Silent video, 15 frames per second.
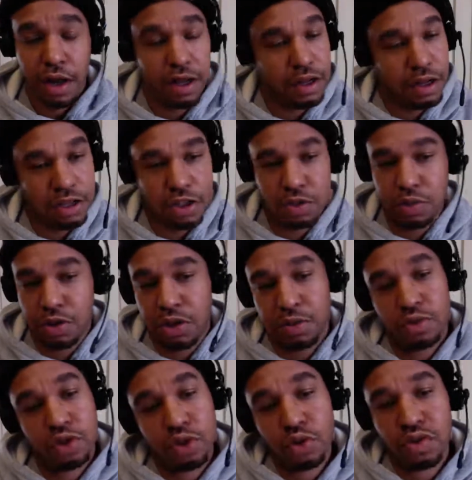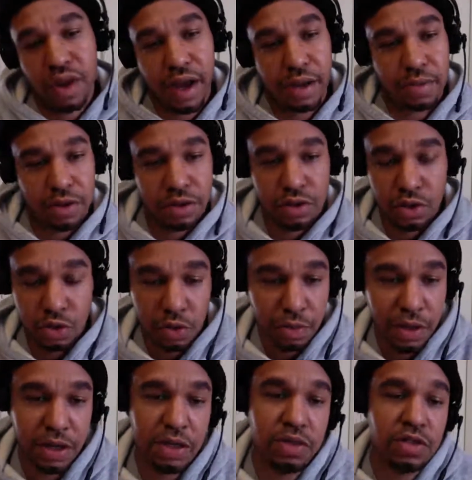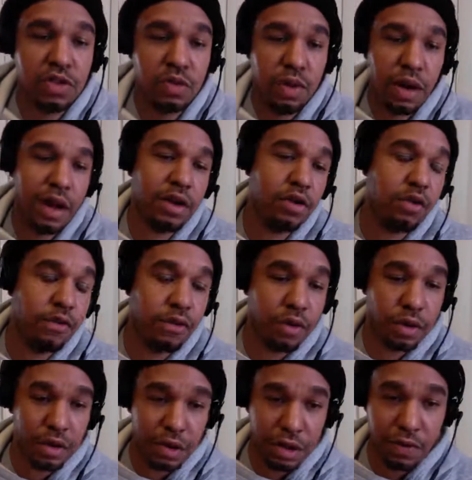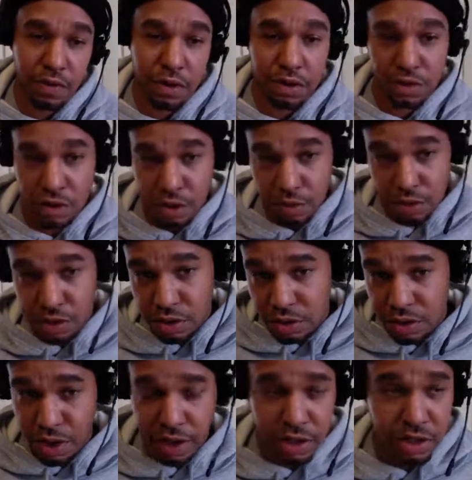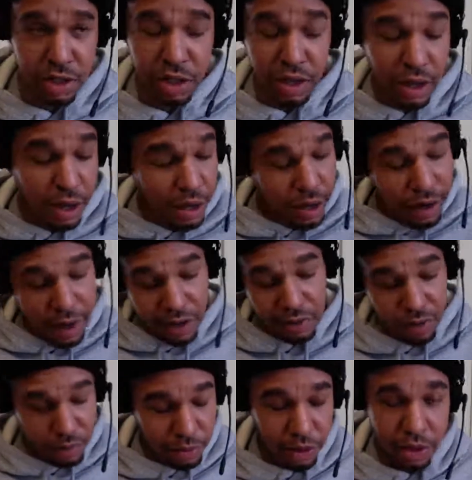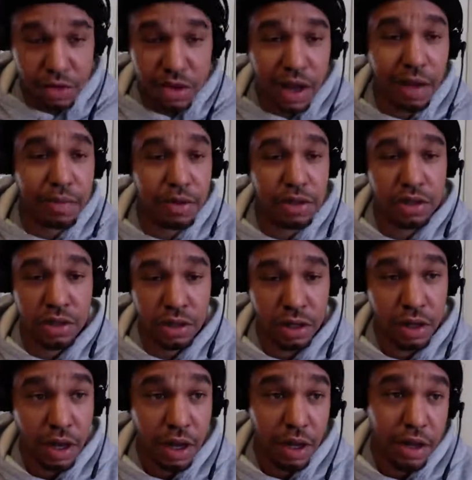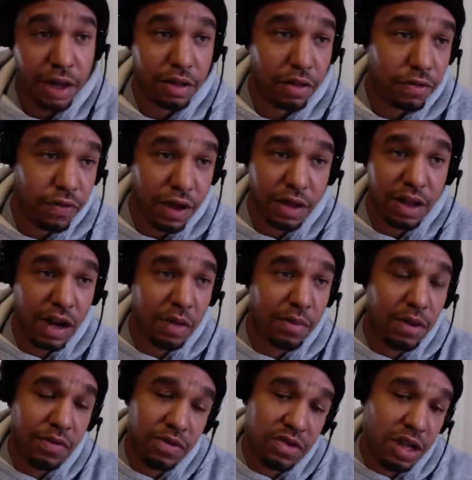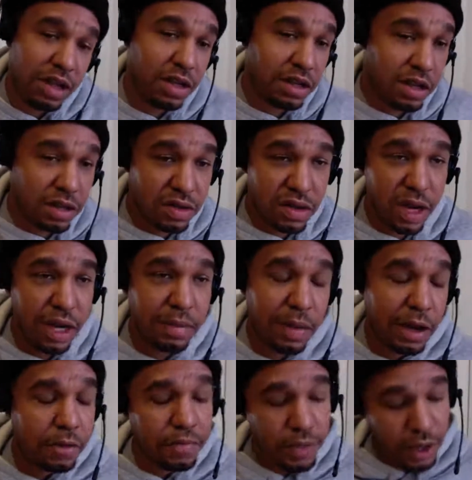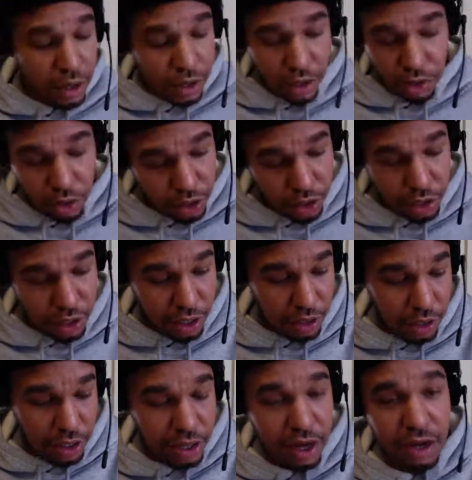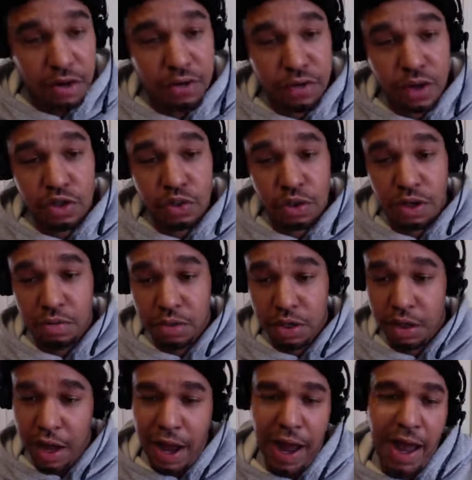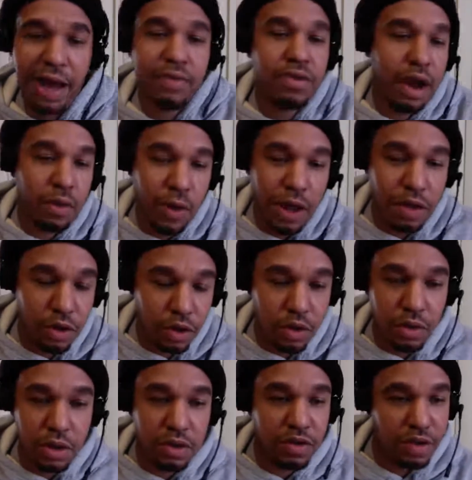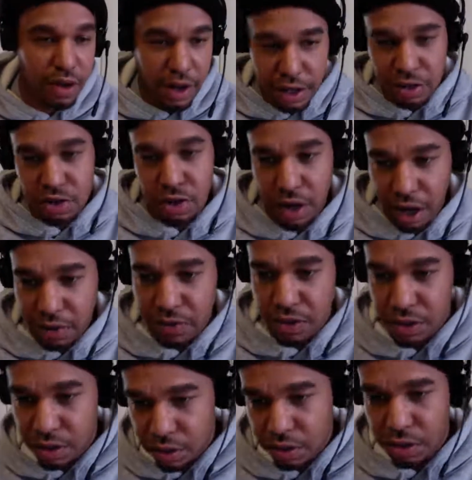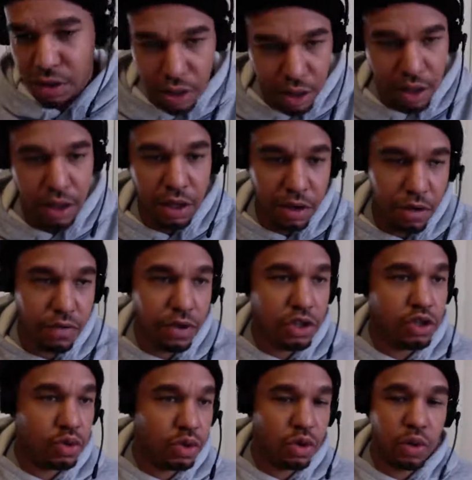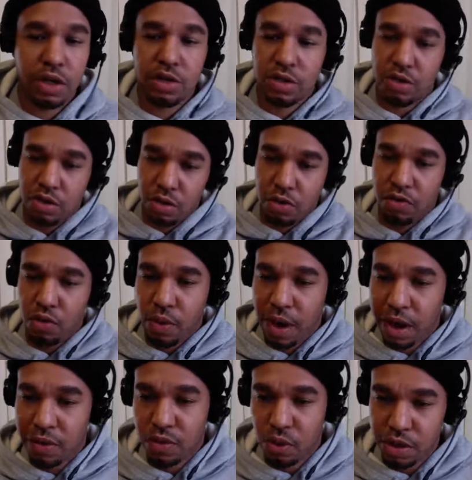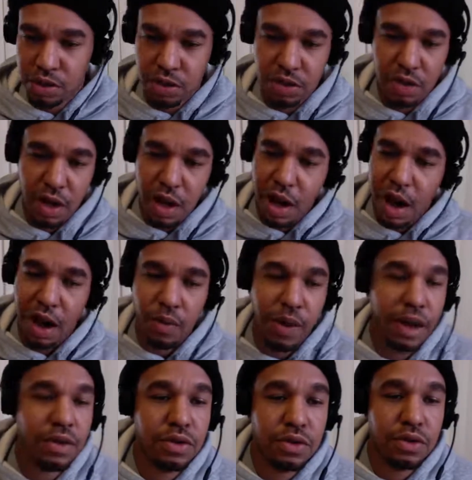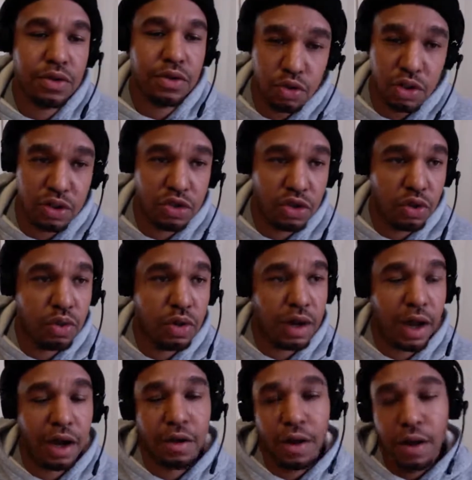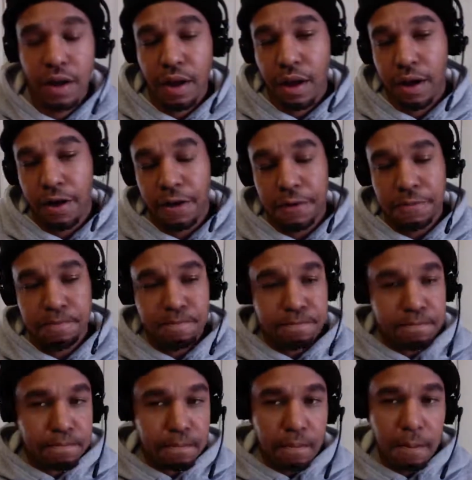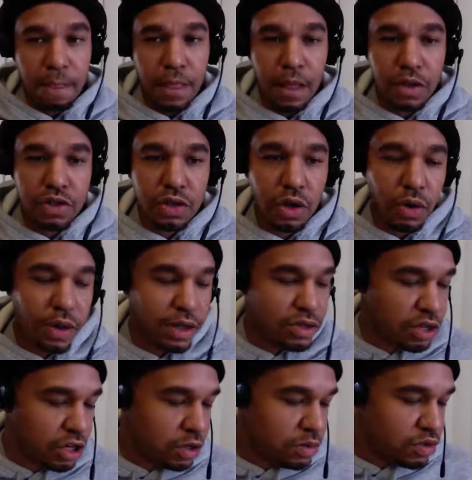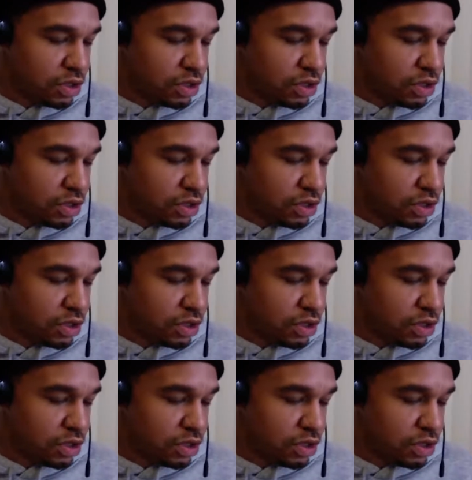It just becomes too time consuming, man. This is what I do for a living in terms of this stock shit, and I have to be on top of this shit. Like the fact that I'm even taking this time out, it kind of fucks with it. But I'd rather do this than answer every individual question. So if you have questions, I'd rather you just do it now. So in terms of